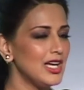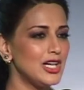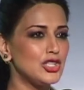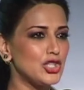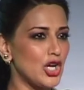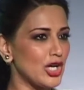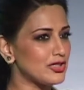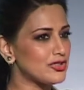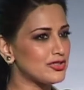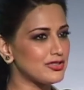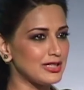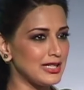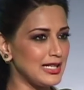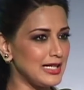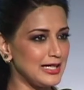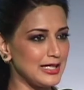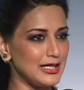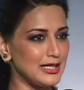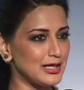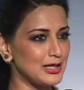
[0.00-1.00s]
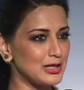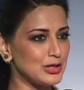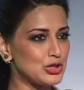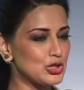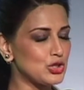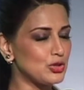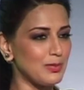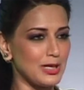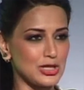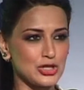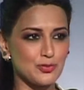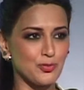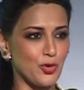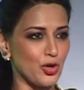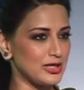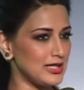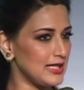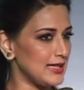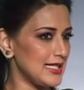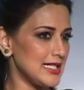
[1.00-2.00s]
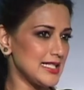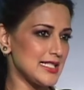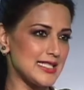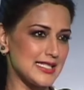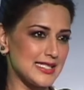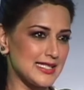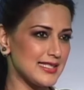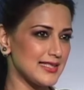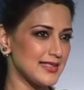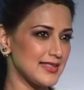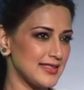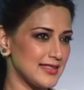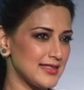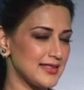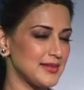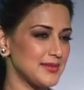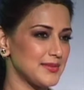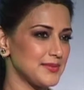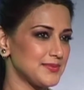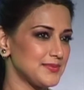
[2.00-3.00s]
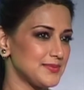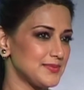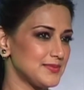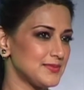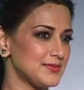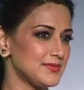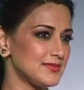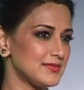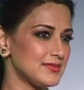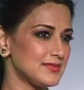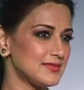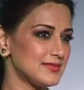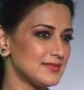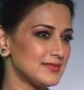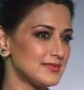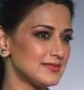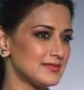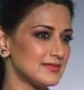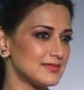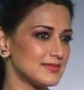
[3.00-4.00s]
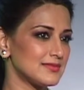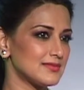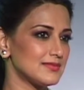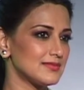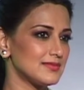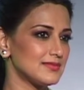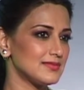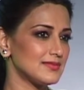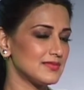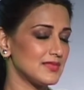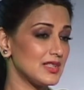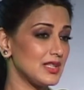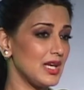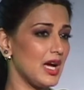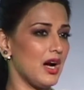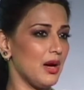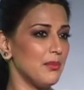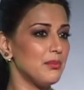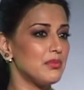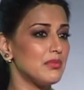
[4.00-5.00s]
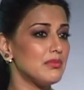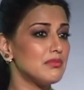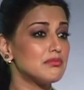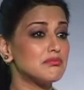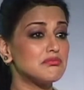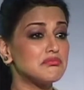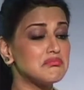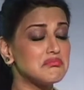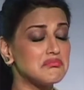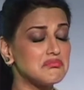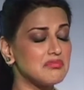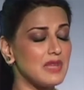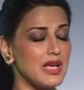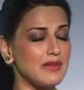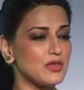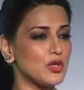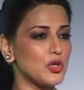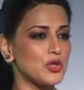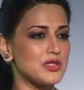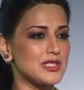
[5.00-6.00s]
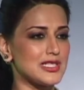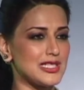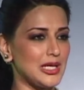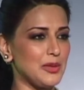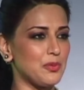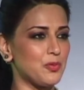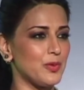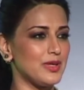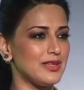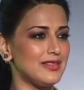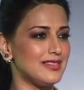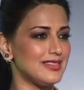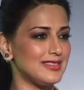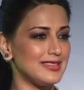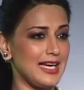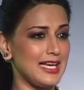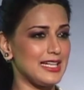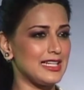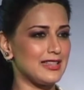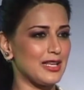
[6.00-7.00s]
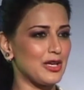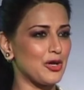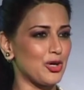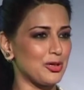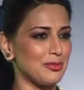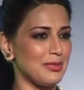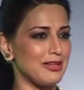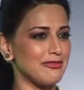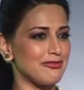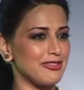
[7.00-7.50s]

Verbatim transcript: not really too much more than this. So lots of cleaning and lots of moisturizing. Yeah. Yeah. Never go to sleep with anything on my